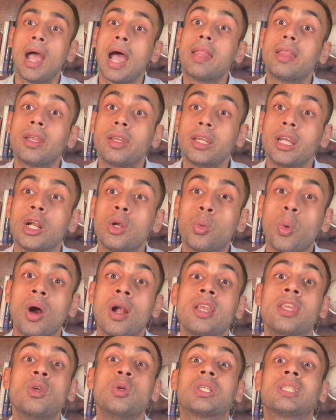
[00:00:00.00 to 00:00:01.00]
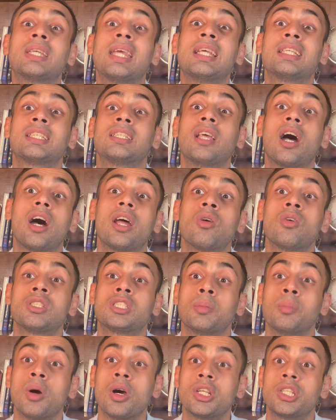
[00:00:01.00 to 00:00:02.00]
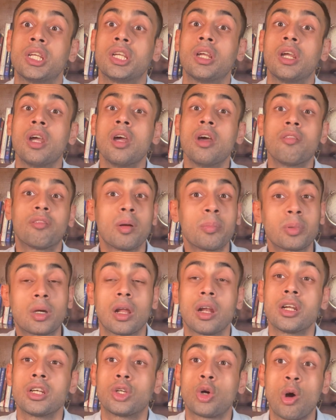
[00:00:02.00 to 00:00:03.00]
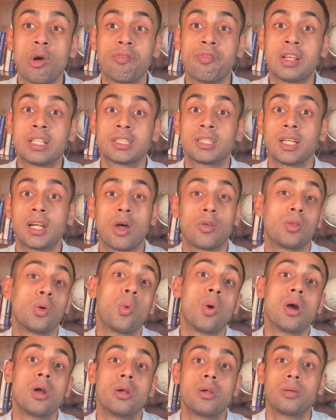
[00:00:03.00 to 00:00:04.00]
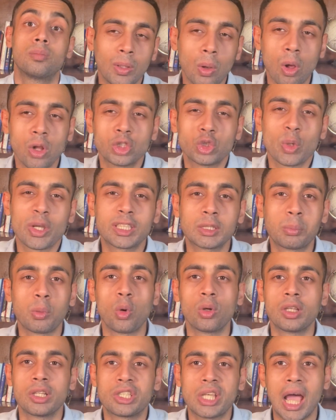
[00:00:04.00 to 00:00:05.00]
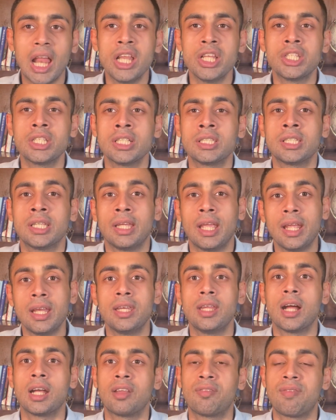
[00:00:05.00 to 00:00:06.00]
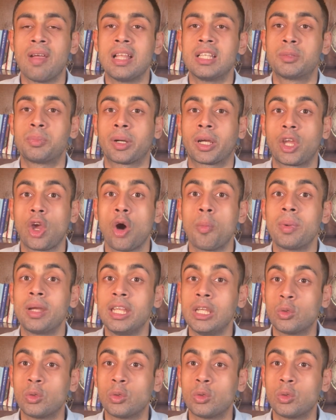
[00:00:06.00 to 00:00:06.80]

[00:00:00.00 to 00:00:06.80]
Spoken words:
and the real-world use case scenarios emerging from current conflicts around the world. We'll also explore the challenges in India defense procurement